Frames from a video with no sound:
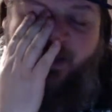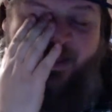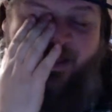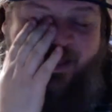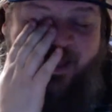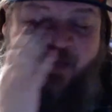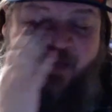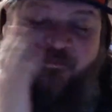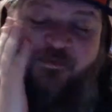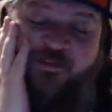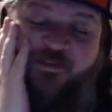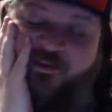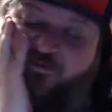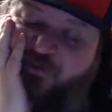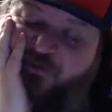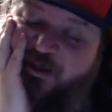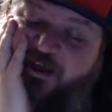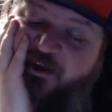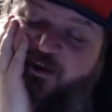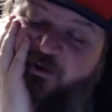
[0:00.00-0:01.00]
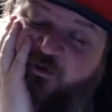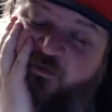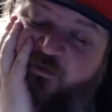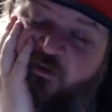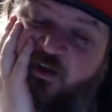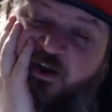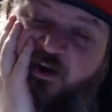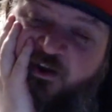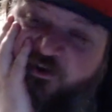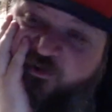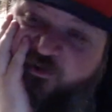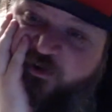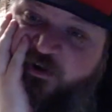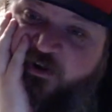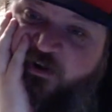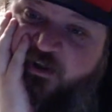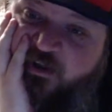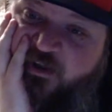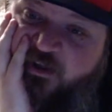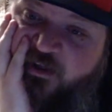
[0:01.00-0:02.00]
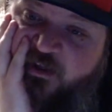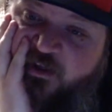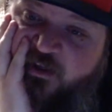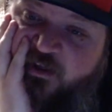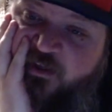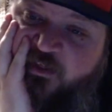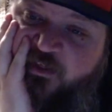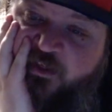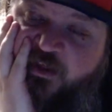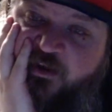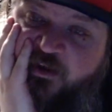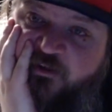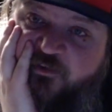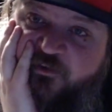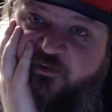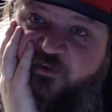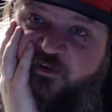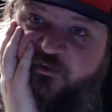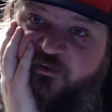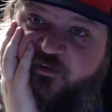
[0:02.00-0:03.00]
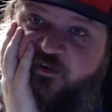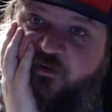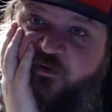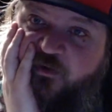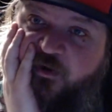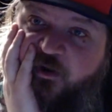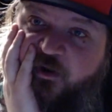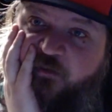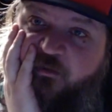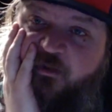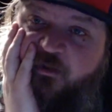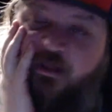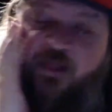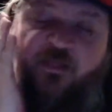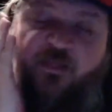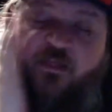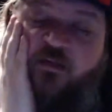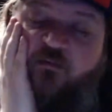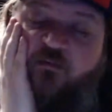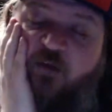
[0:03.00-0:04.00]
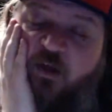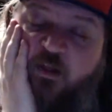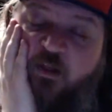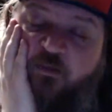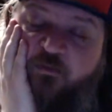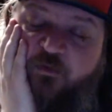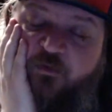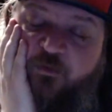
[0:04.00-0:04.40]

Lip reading: can't believe we got over 100. That is just incredible. I love all of you.